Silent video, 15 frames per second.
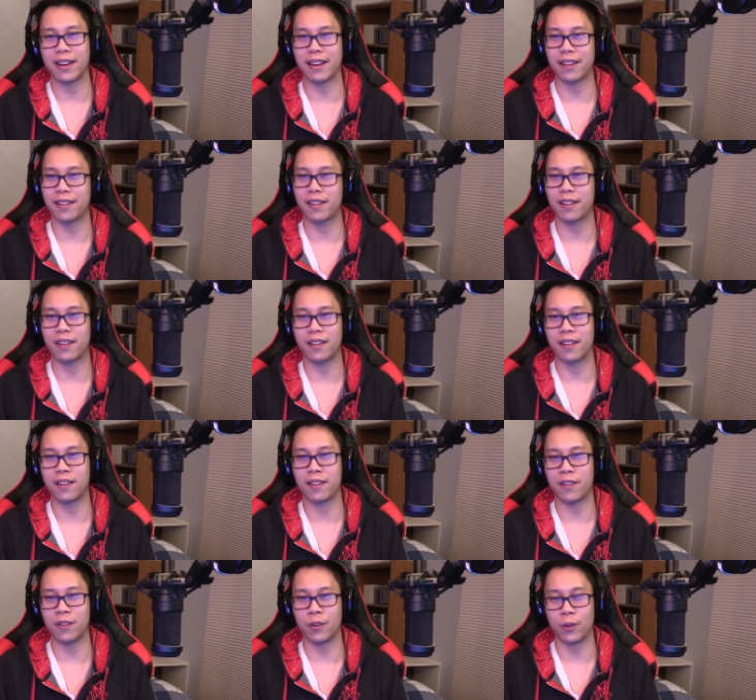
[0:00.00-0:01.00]
They just
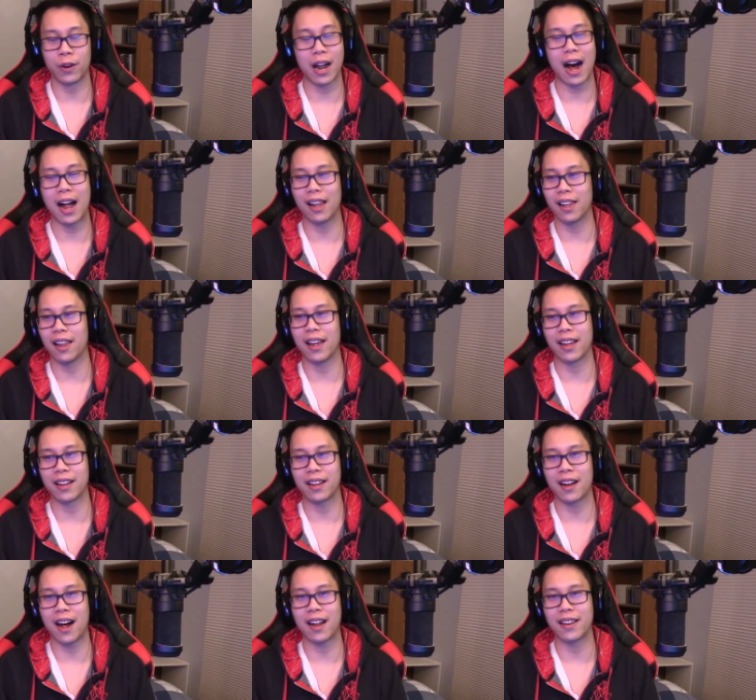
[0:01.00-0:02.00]
do not
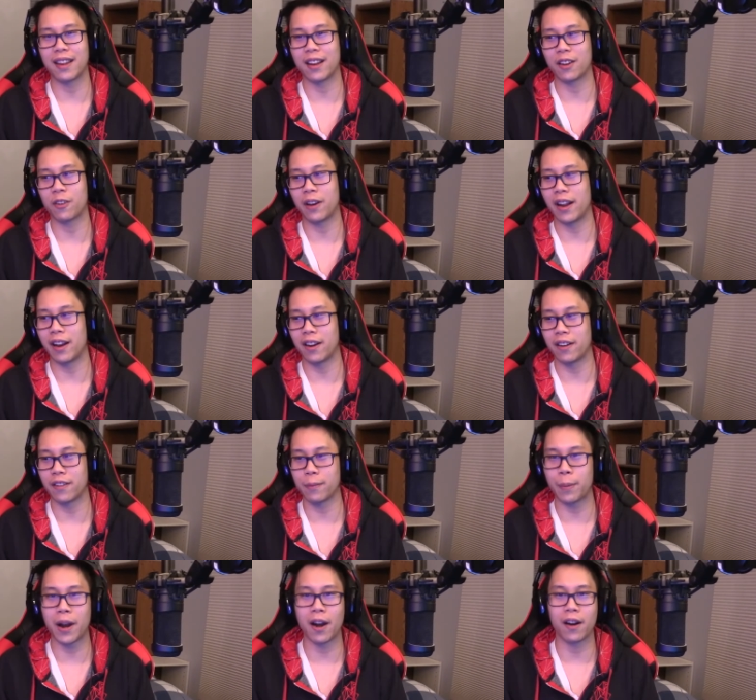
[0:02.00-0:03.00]
like content
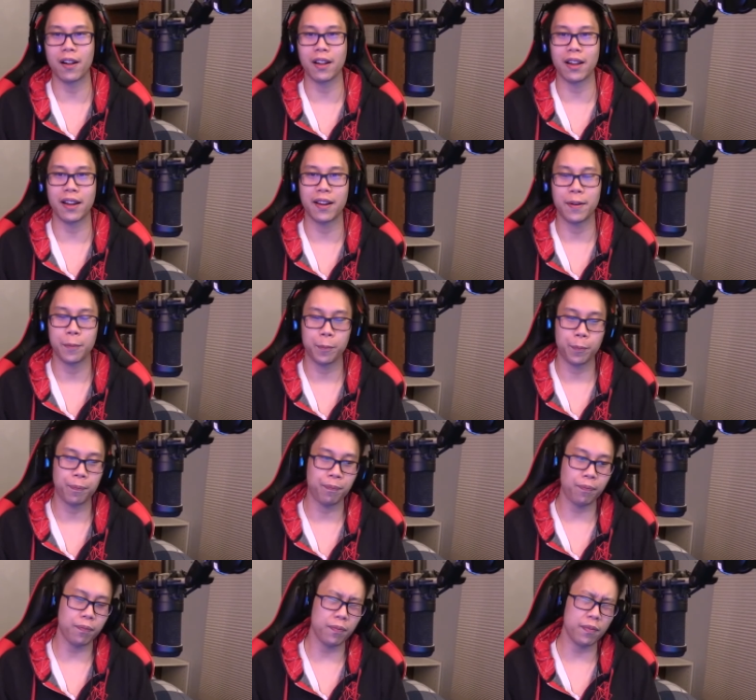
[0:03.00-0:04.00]
creators, apparently.
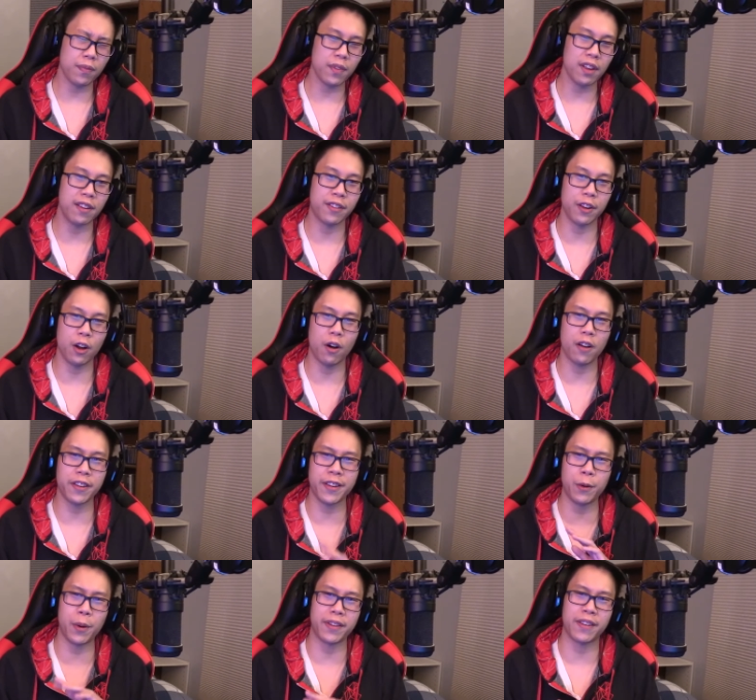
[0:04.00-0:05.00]
So I'll
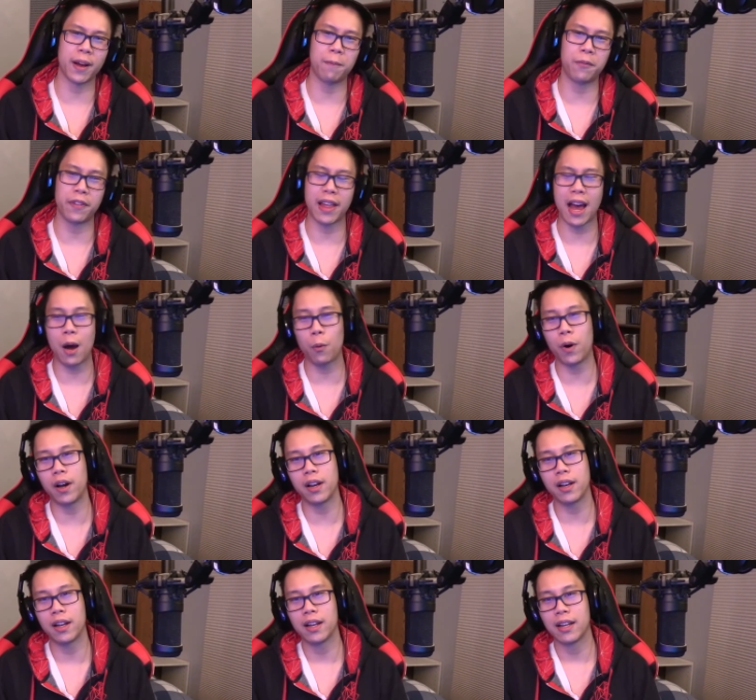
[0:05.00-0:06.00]
see what's up for that
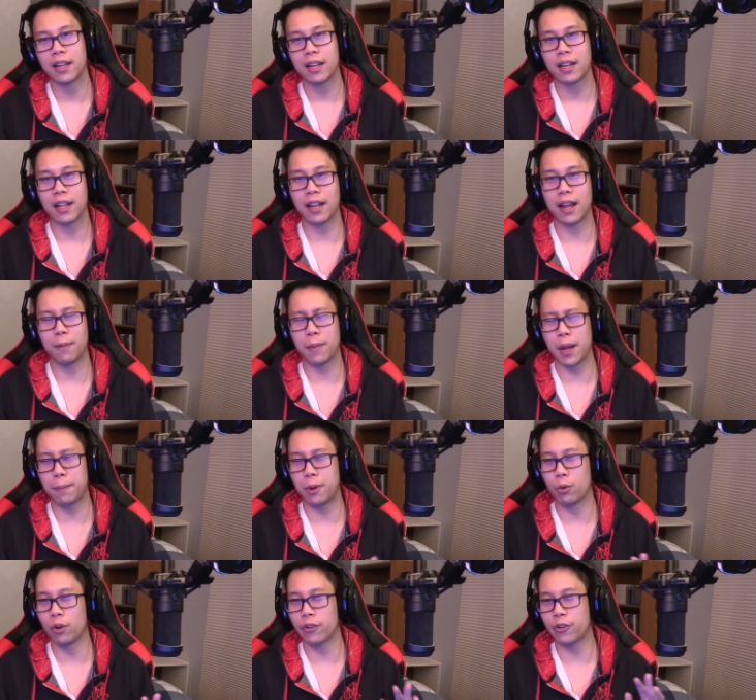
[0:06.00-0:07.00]
one, and then
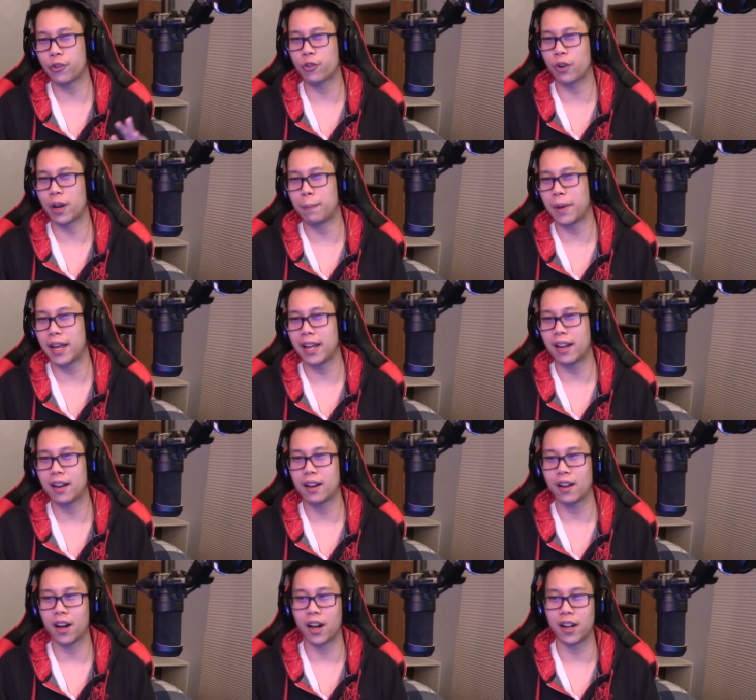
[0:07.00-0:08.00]
maybe we'll stream it
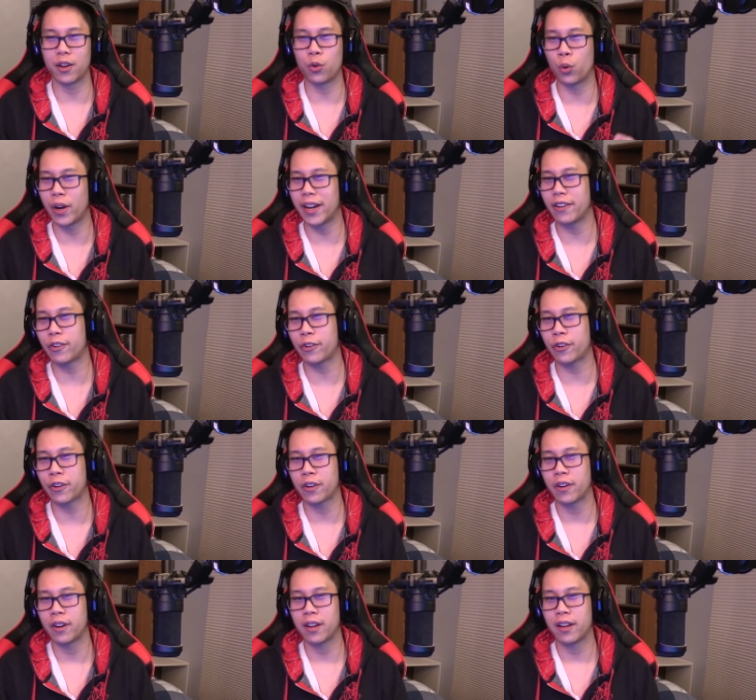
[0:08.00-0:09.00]
on Twitch.